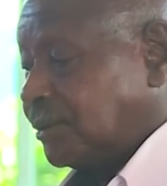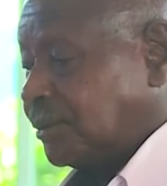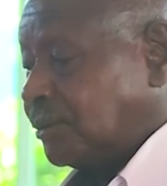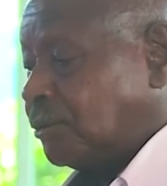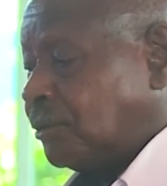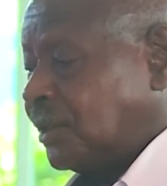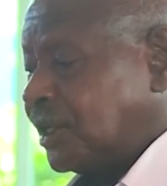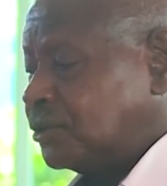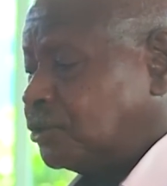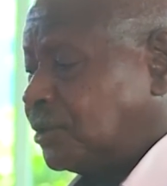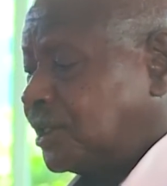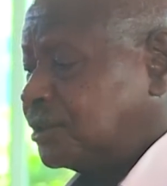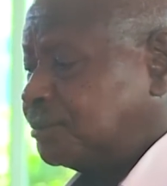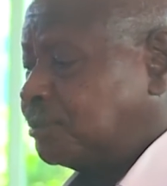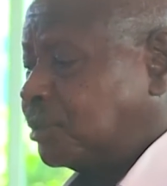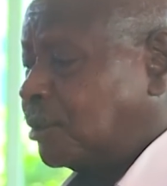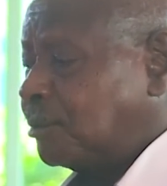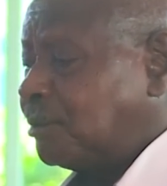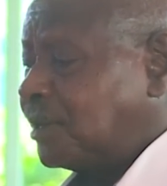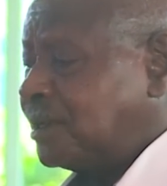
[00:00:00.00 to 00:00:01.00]
What was
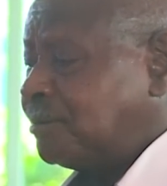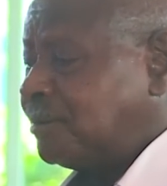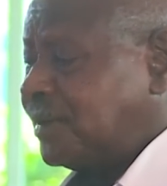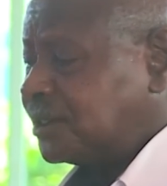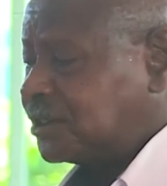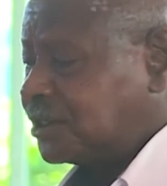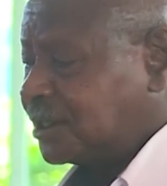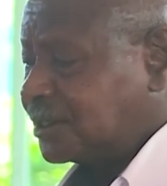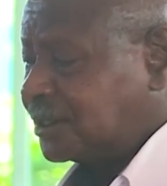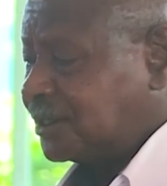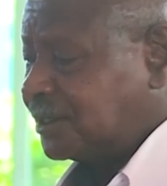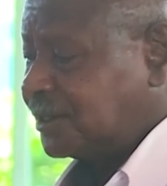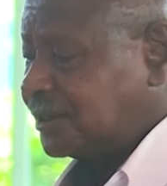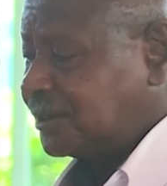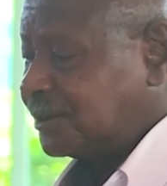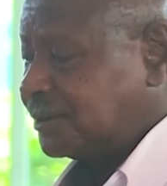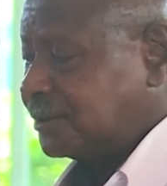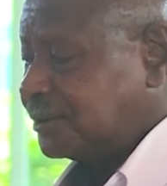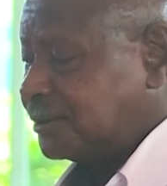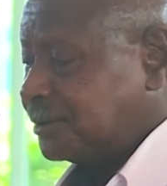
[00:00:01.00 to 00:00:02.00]
problematic
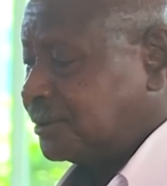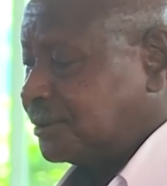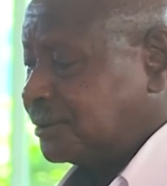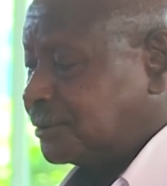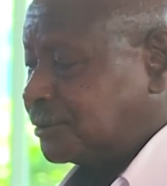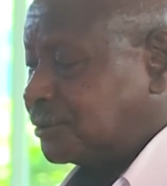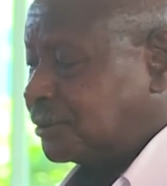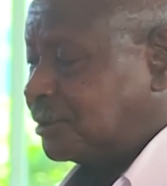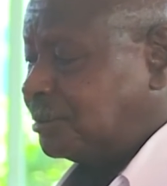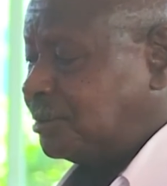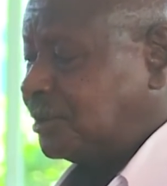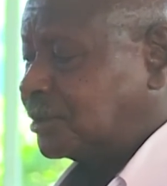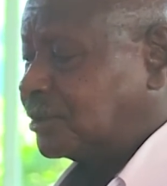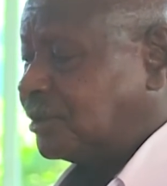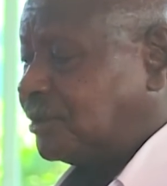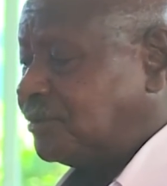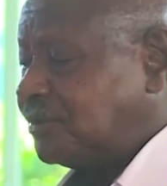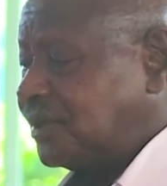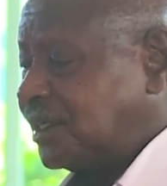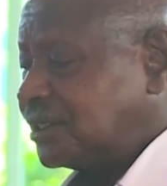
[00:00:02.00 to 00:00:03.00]
could be
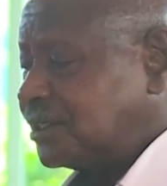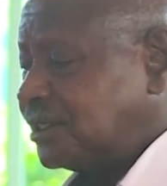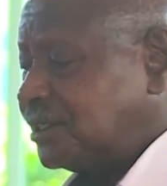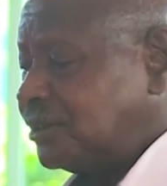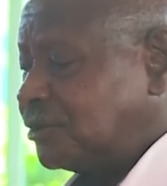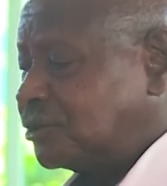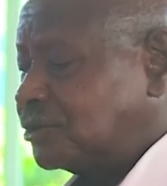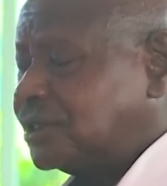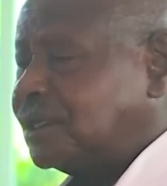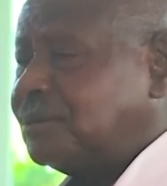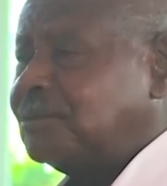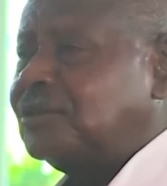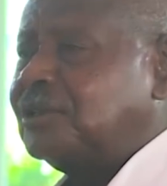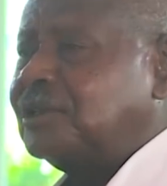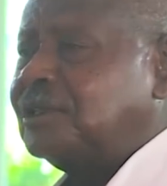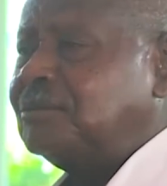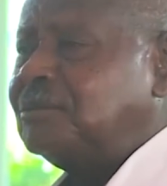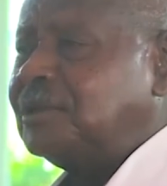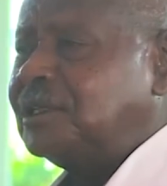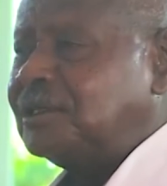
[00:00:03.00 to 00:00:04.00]
converted into
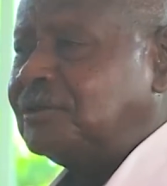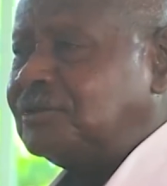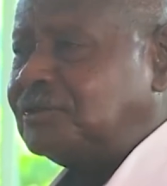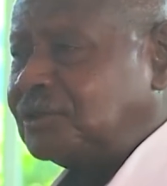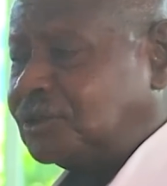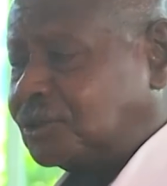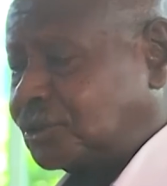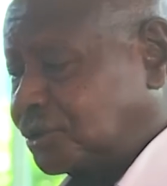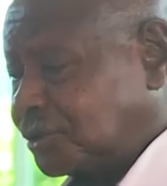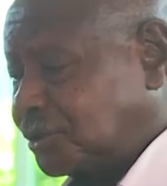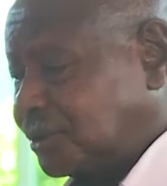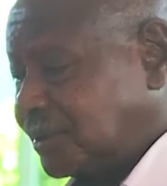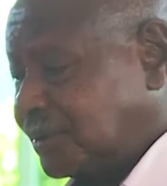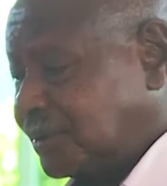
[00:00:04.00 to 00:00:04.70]
something beneficial.